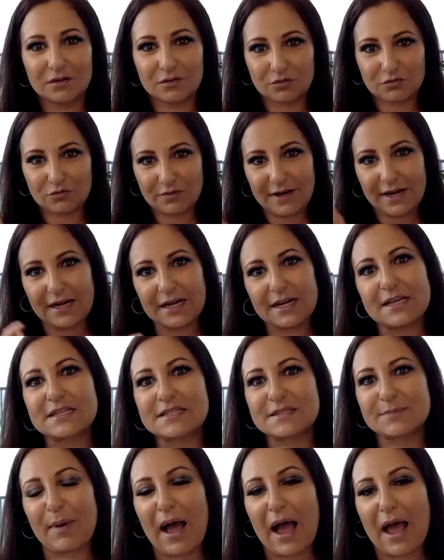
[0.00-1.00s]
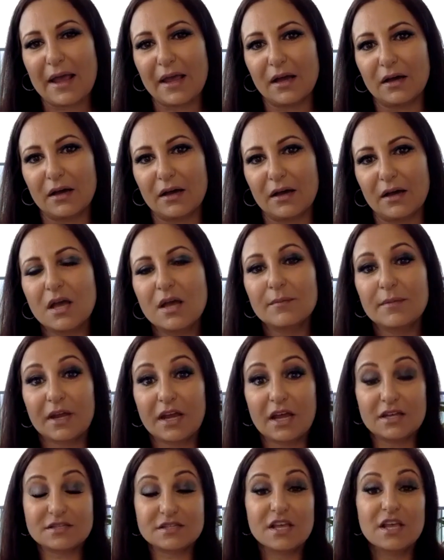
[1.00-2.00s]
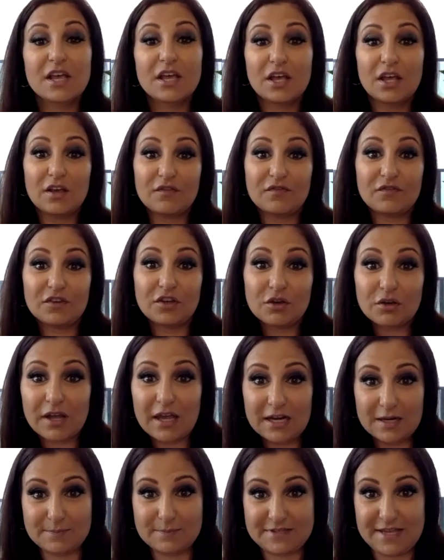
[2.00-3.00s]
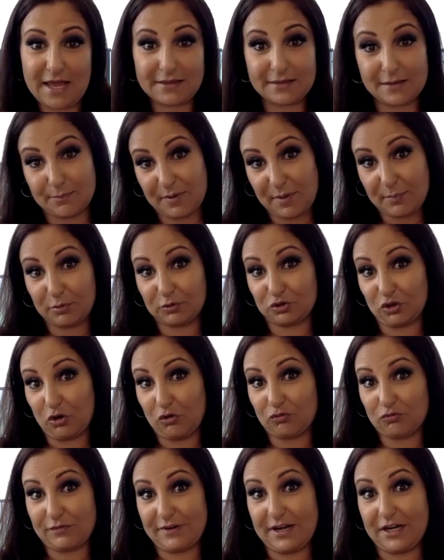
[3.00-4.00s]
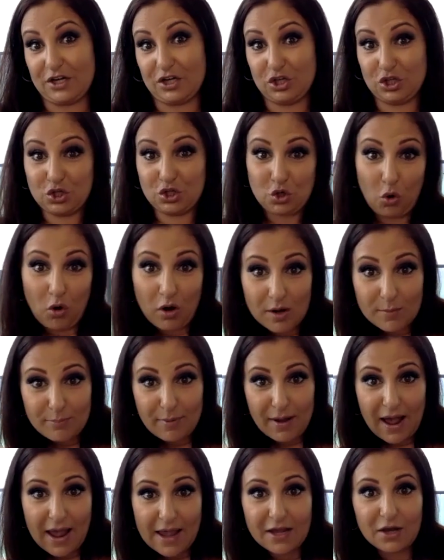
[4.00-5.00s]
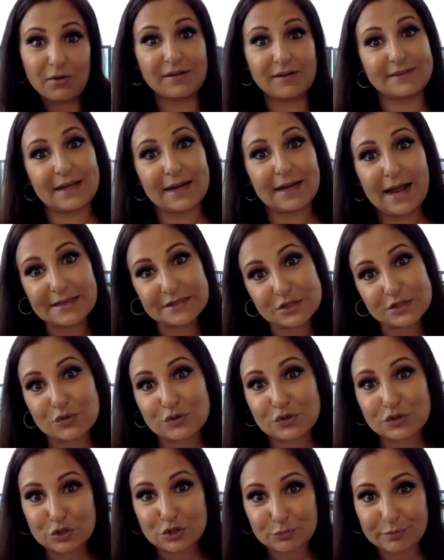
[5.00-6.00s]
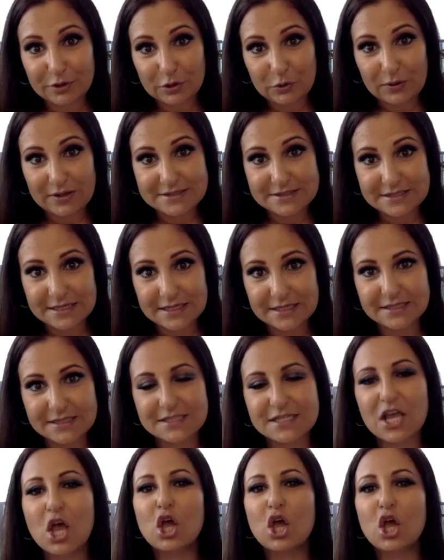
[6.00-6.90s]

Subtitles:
Read his bio. Because if you get upset that people don't read your bio and then ask you stupid questions,